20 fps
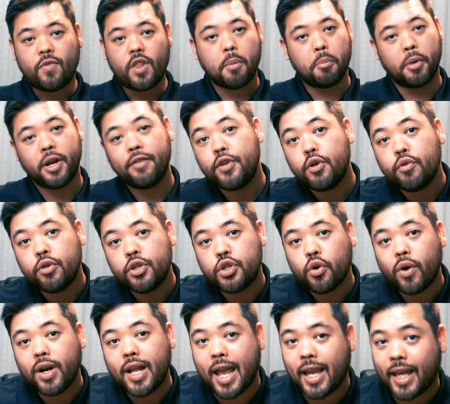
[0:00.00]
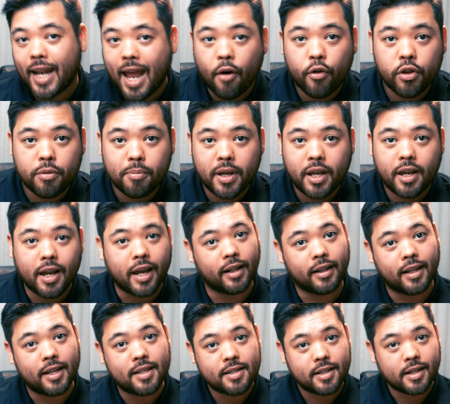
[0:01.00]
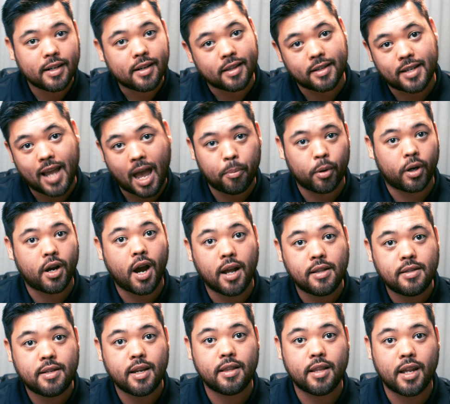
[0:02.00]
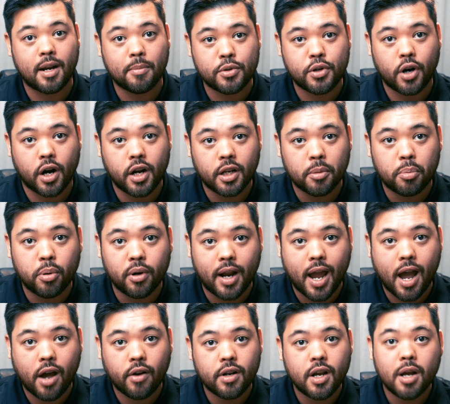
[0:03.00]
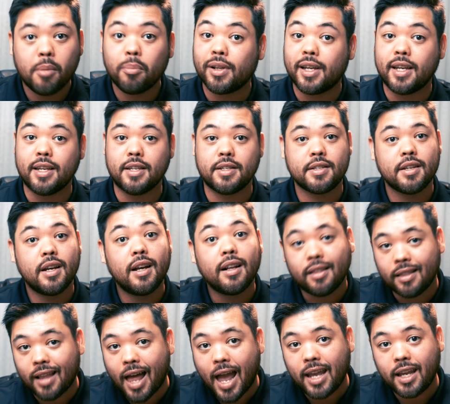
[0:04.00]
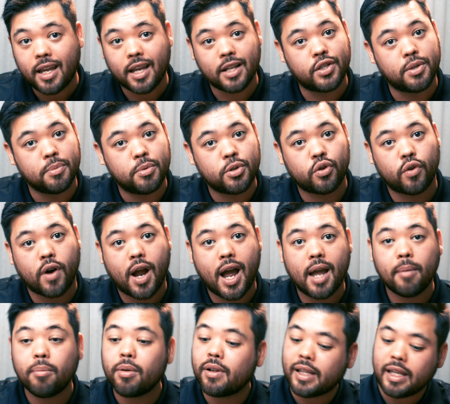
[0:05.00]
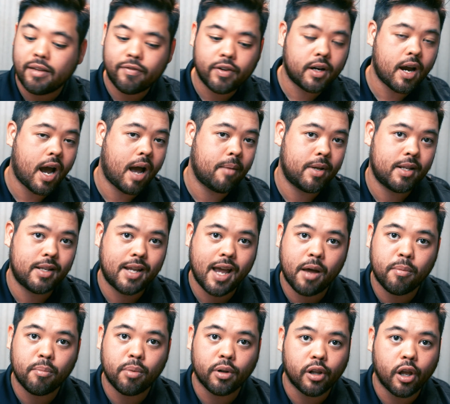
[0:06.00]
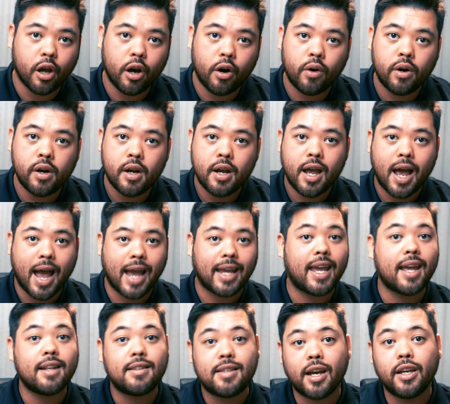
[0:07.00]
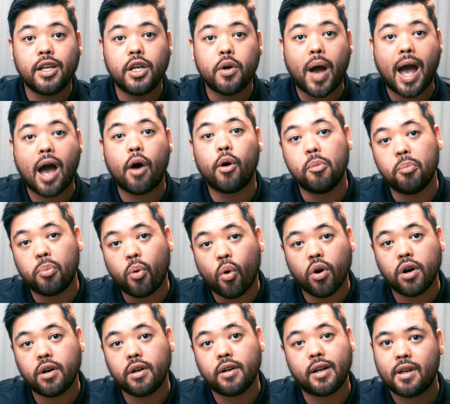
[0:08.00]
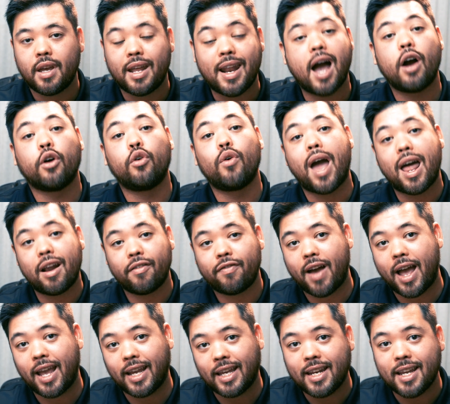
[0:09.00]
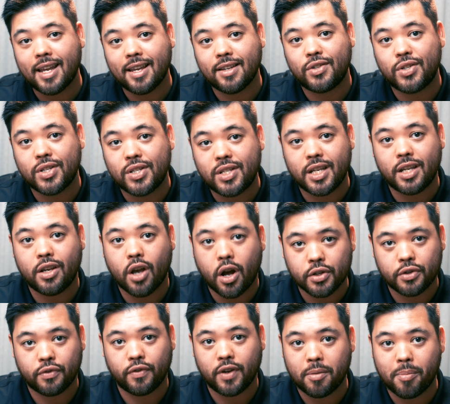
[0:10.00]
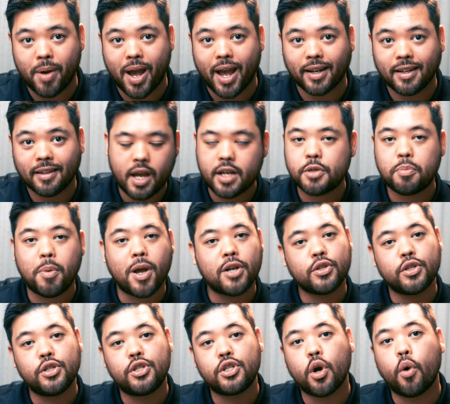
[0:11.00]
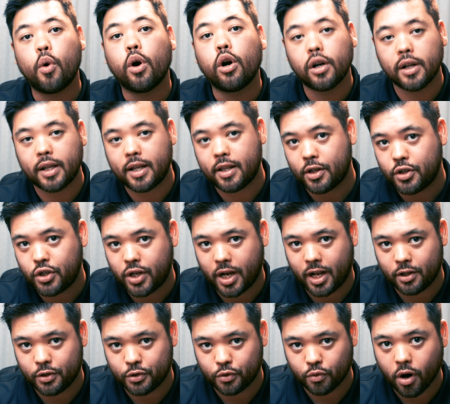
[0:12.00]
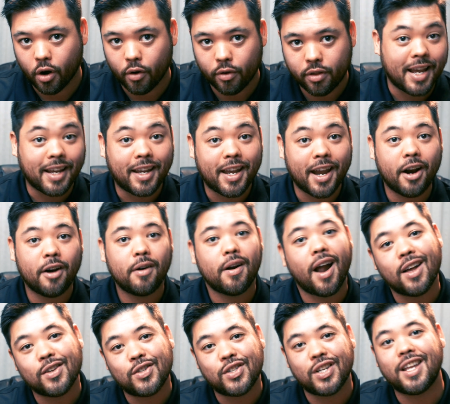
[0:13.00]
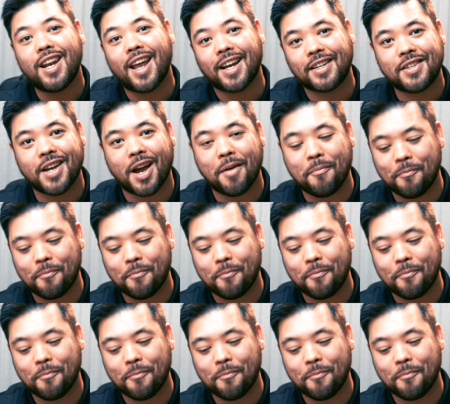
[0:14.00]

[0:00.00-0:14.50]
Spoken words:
but if you enjoyed hanging out with me and listening to the type of content that I'm starting to put out, please like and subscribe, leave a comment down below. I can't tell you how important and how gratifying it is to see y'all's feedback, especially so early in the channel's growth. Take care, I'll see you next time.